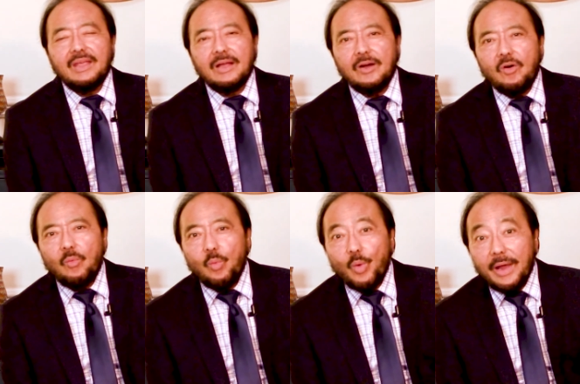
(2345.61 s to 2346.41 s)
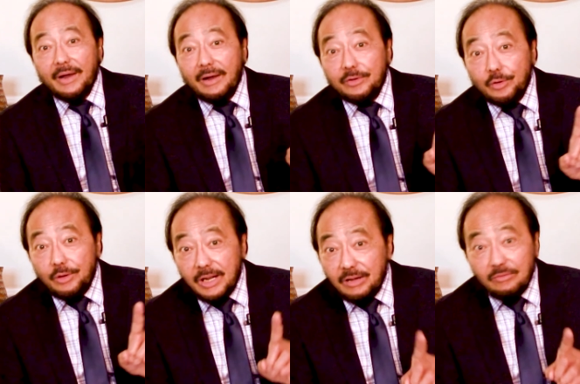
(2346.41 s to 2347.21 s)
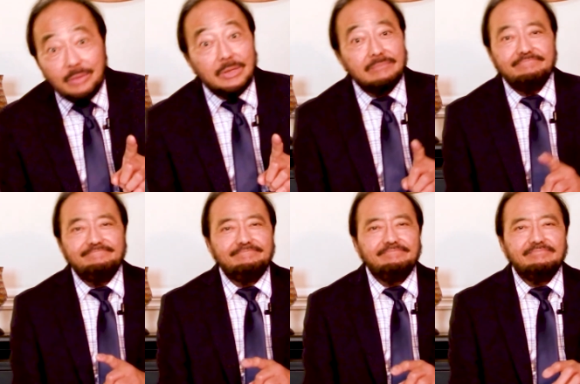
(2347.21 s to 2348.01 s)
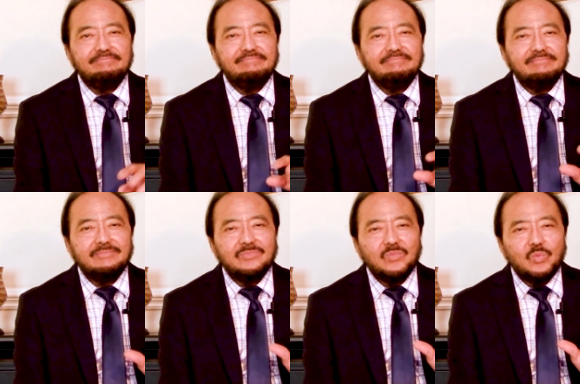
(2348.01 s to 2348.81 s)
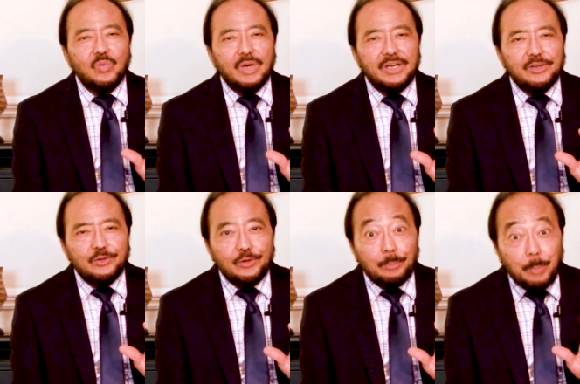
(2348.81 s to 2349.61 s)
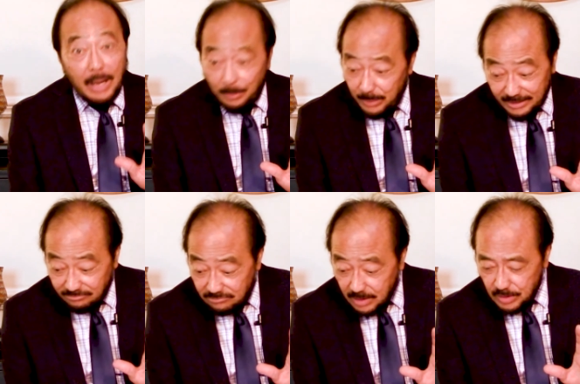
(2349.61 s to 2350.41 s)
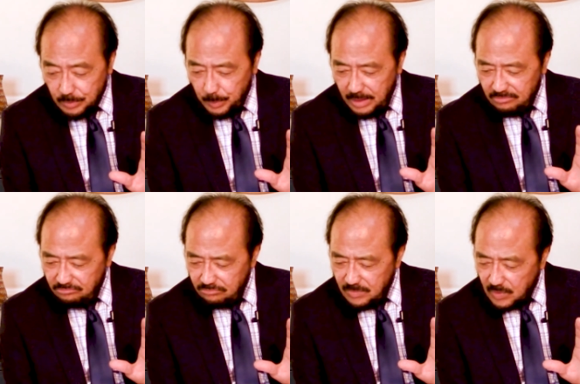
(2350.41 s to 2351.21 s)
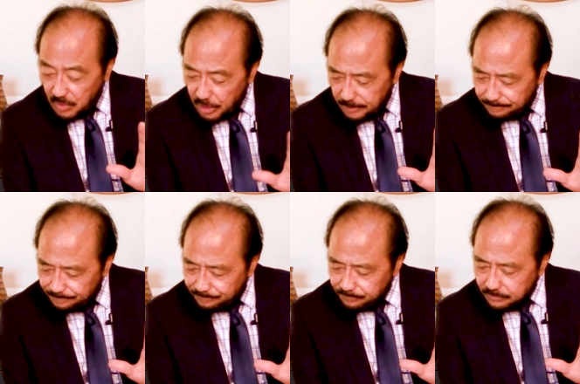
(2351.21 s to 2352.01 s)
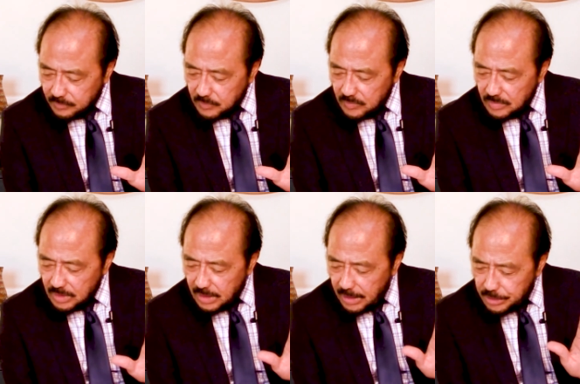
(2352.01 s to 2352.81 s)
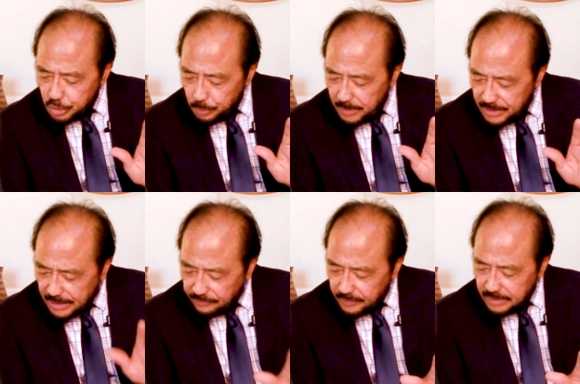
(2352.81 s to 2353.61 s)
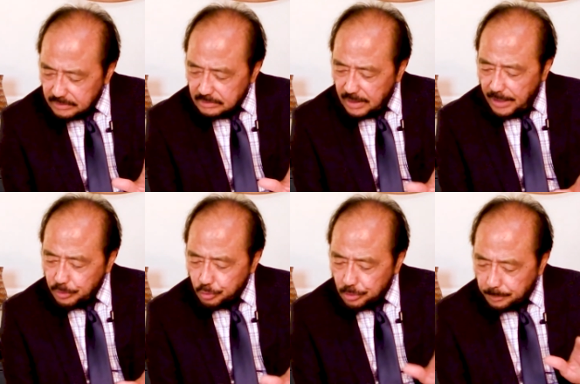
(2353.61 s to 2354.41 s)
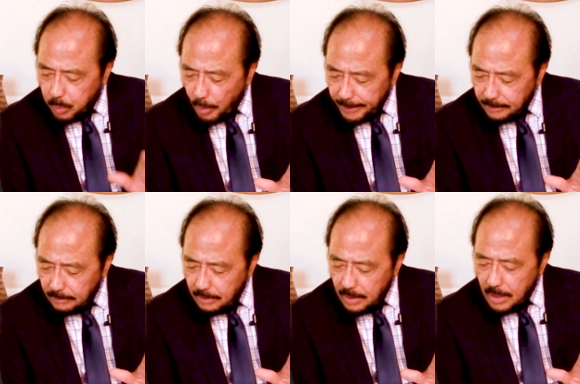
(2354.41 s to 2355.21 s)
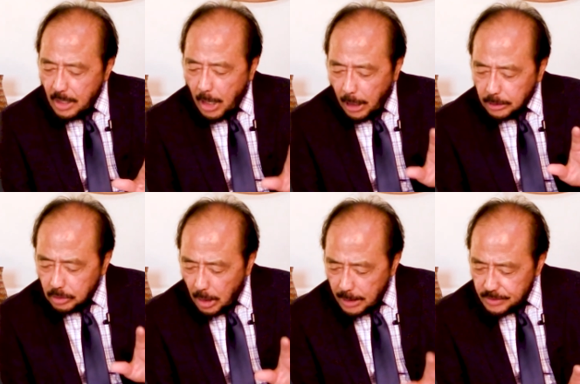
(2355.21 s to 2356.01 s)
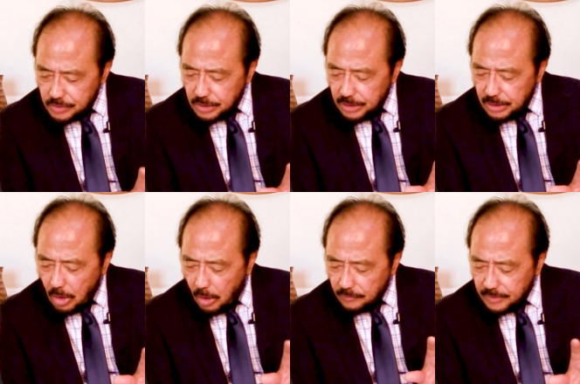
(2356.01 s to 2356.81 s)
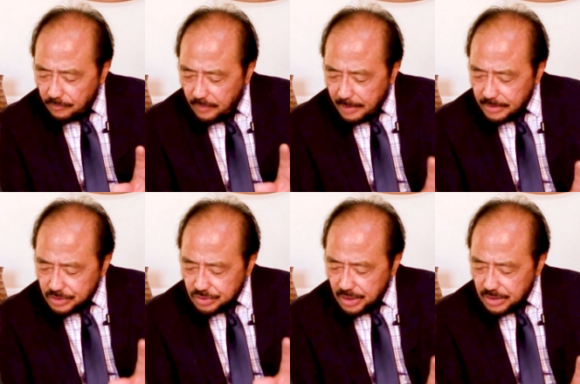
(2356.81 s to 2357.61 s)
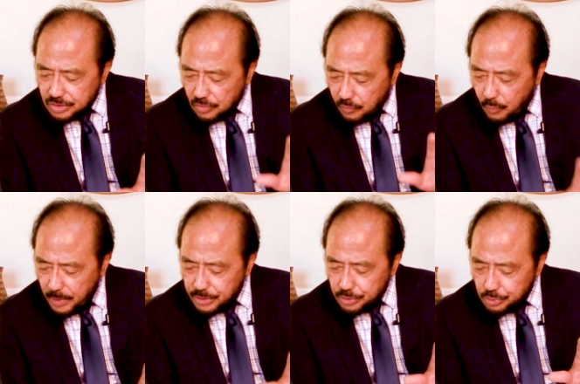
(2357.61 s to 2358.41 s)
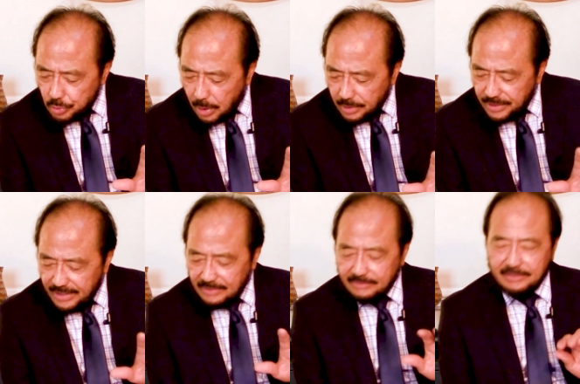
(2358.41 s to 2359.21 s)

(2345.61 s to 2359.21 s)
whether to the individual, whether to the public that has been hurt, should be definite and to the point, acknowledging of the various sins of which you are guilty.